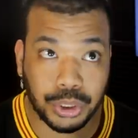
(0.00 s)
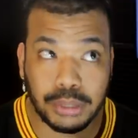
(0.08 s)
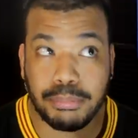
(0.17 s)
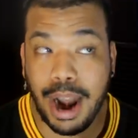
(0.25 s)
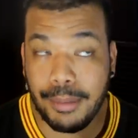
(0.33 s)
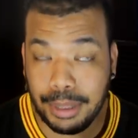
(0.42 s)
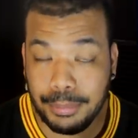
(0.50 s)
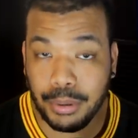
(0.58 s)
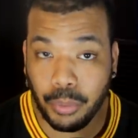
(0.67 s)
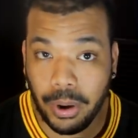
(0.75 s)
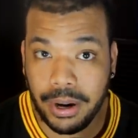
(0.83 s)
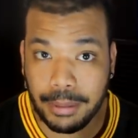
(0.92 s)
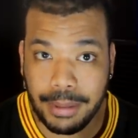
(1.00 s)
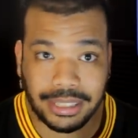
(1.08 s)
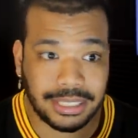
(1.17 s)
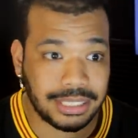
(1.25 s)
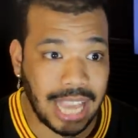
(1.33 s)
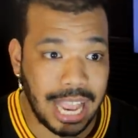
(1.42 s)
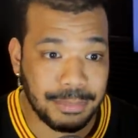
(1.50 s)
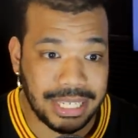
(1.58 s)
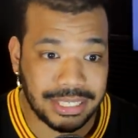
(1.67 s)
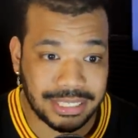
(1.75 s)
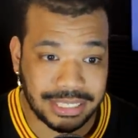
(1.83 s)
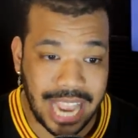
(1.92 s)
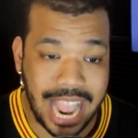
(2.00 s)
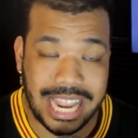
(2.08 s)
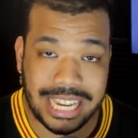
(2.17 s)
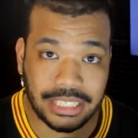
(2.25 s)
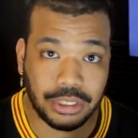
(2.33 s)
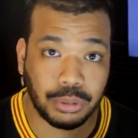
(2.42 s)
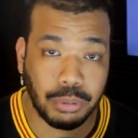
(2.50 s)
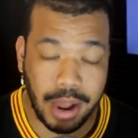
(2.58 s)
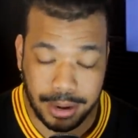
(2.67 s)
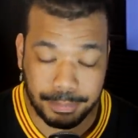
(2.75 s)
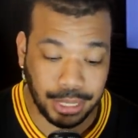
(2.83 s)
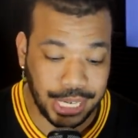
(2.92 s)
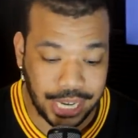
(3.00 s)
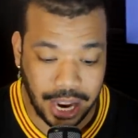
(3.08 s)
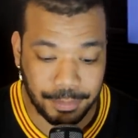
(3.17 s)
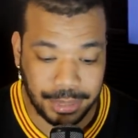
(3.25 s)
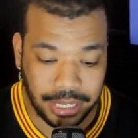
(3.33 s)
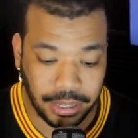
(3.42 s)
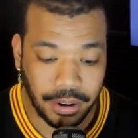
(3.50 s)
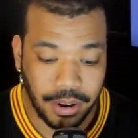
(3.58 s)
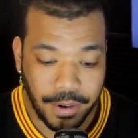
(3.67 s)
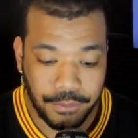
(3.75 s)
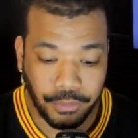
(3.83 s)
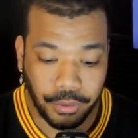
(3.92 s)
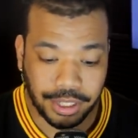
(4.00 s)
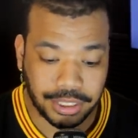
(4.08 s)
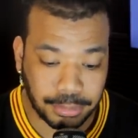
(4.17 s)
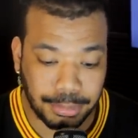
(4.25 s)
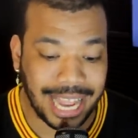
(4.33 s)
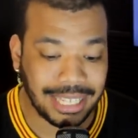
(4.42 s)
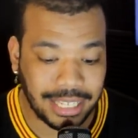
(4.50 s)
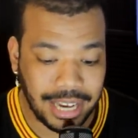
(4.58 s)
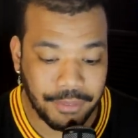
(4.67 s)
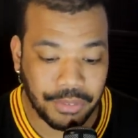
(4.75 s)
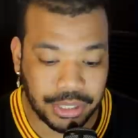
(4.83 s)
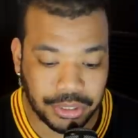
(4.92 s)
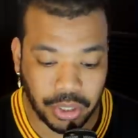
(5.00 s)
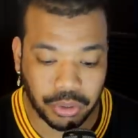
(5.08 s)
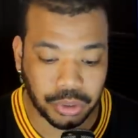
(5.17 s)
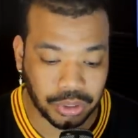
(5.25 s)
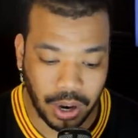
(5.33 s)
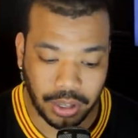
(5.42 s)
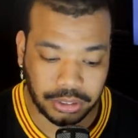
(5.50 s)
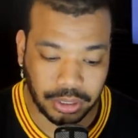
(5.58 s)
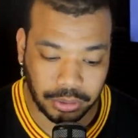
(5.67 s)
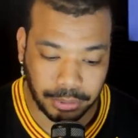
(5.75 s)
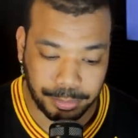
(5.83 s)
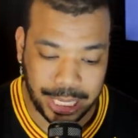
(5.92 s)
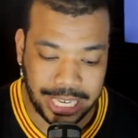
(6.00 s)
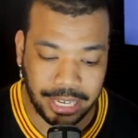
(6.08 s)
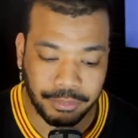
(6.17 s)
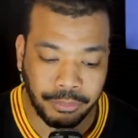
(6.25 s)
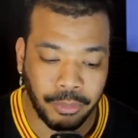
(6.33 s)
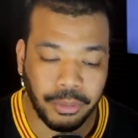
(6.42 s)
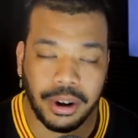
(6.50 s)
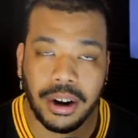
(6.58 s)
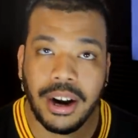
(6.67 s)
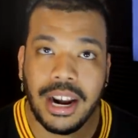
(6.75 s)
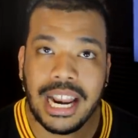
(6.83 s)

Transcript: should probably be worried about this guy, because this guy is credibly coming for the spot that David Njoku is also competing for.